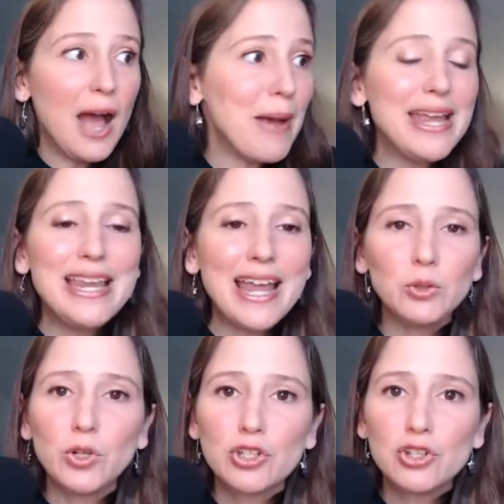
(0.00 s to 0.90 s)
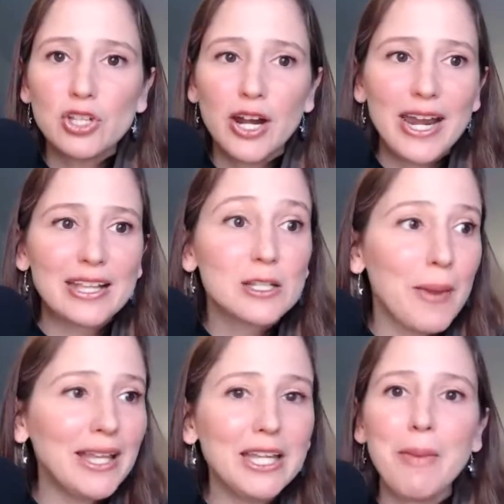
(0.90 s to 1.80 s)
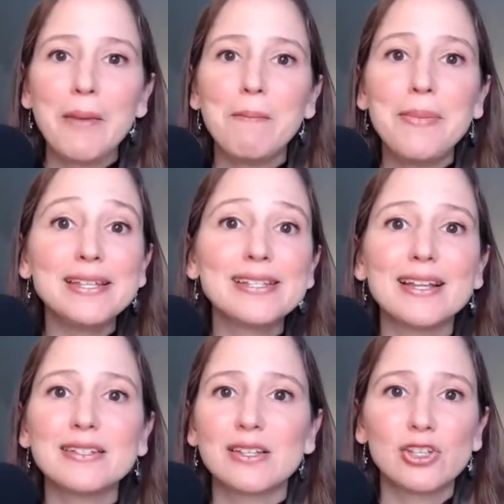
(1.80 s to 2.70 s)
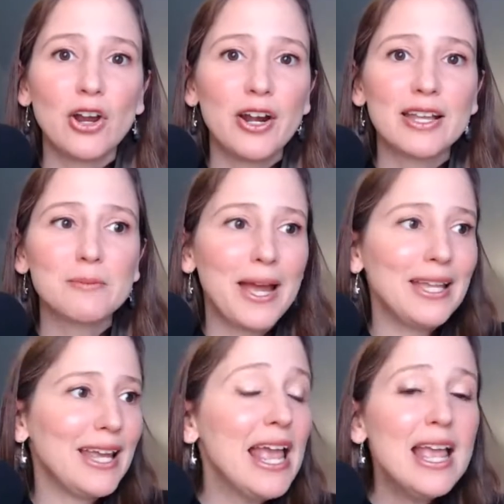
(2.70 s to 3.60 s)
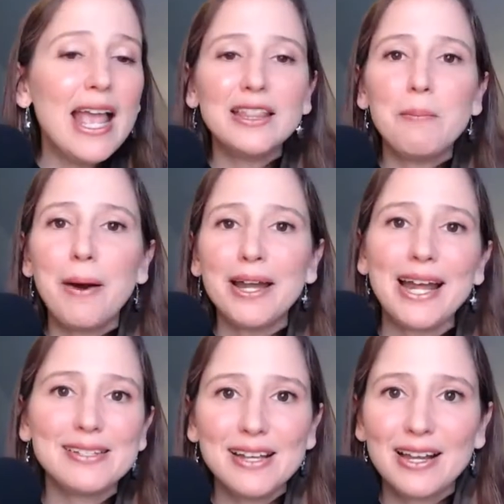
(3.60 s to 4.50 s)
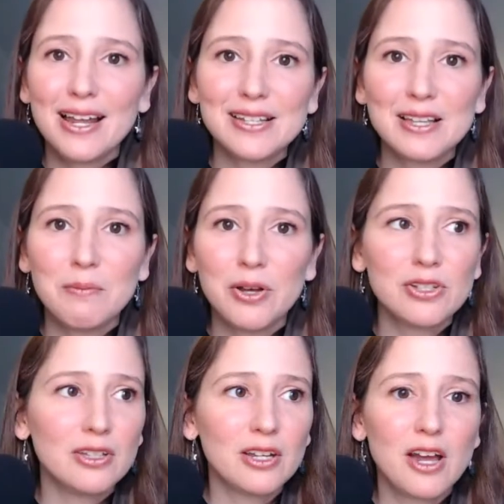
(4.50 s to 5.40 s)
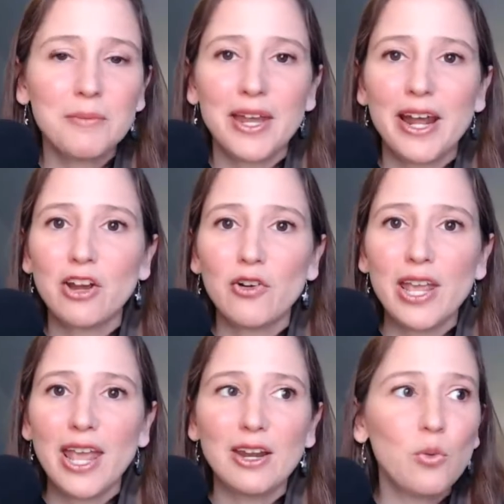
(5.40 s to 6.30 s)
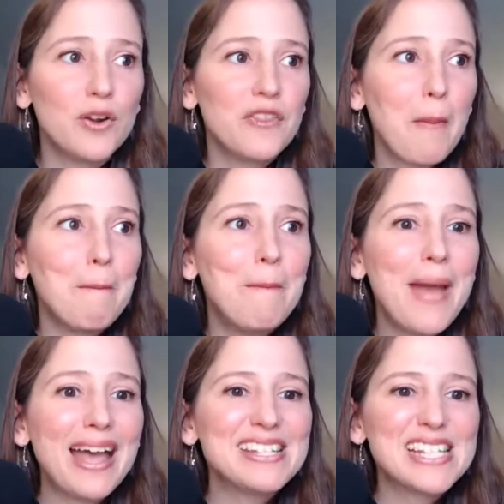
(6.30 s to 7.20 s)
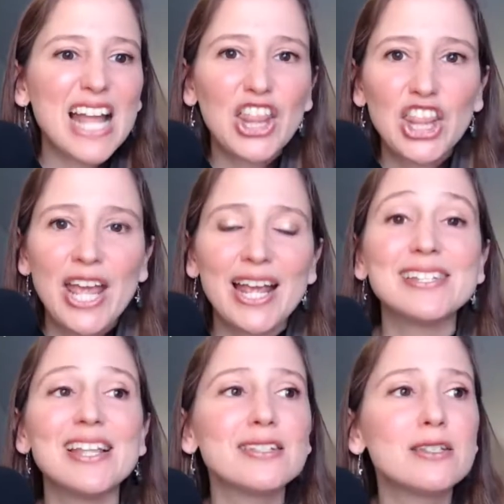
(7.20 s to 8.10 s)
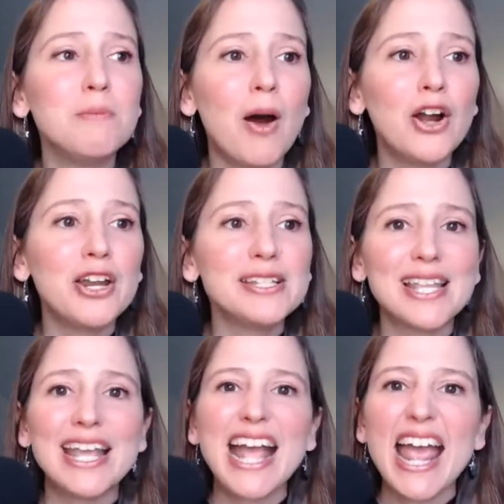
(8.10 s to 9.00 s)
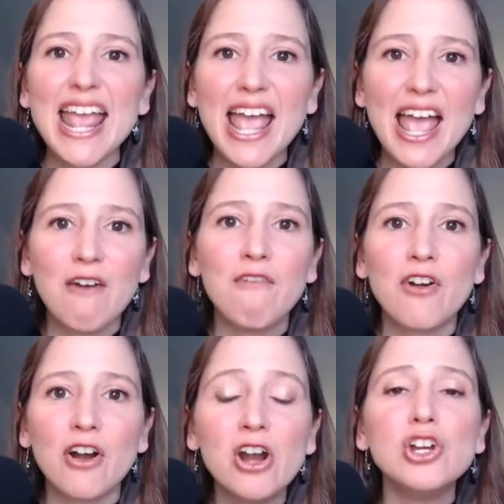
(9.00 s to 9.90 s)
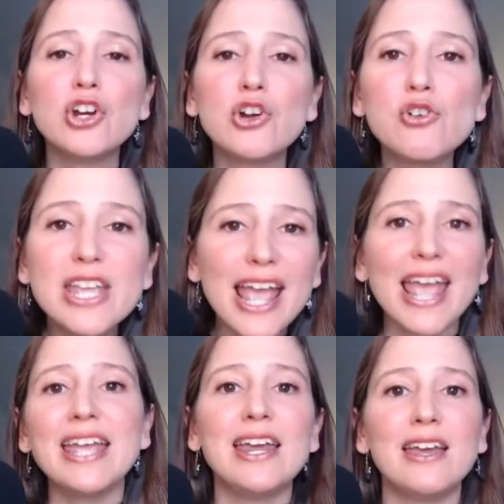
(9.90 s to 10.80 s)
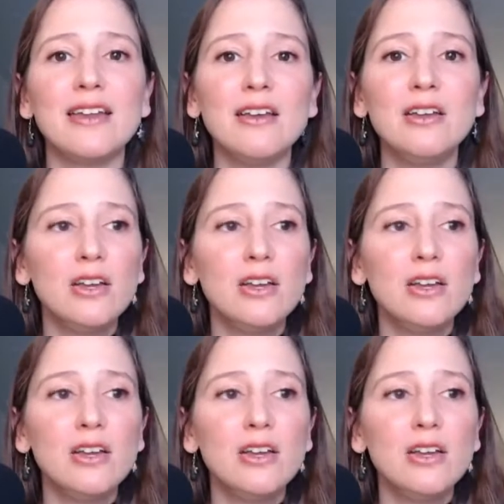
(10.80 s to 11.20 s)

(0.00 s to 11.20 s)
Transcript: My network just started expanding. My business started expanding, and the podcasting classes in Boston.com that I created were the best thing. It's the smartest thing I ever created